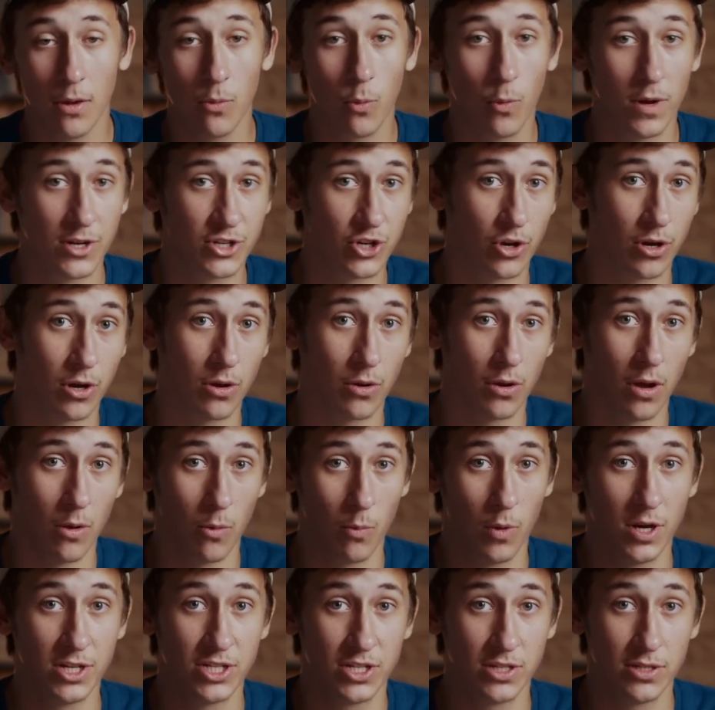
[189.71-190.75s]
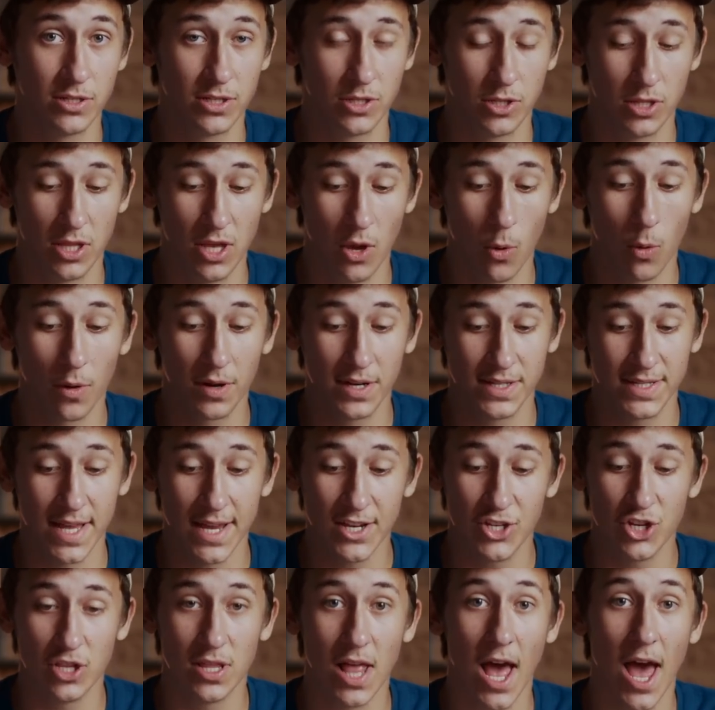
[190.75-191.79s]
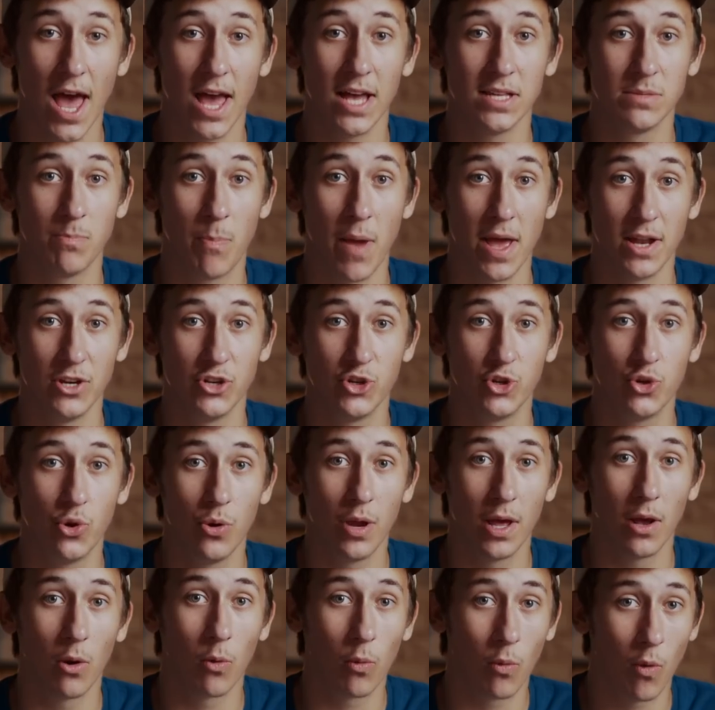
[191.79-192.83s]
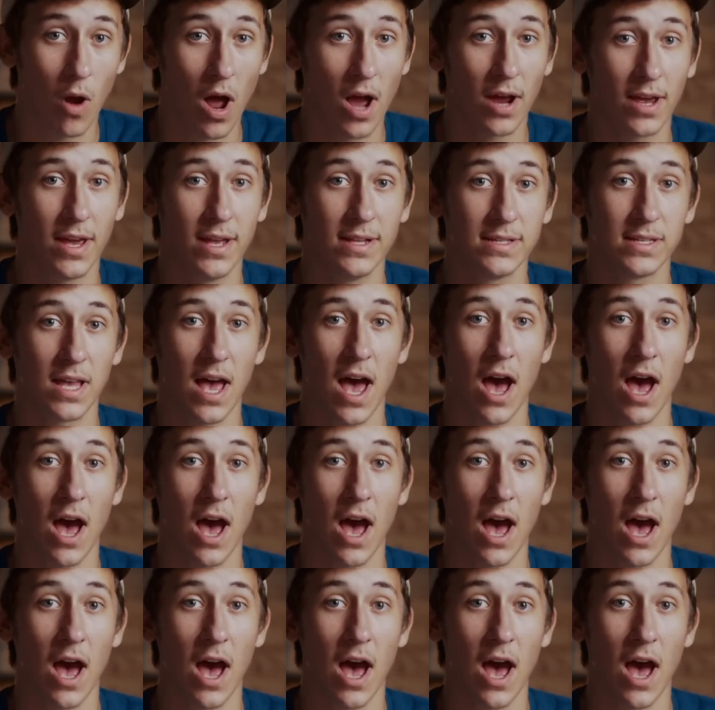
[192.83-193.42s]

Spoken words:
which is the organization that has been shooting rockets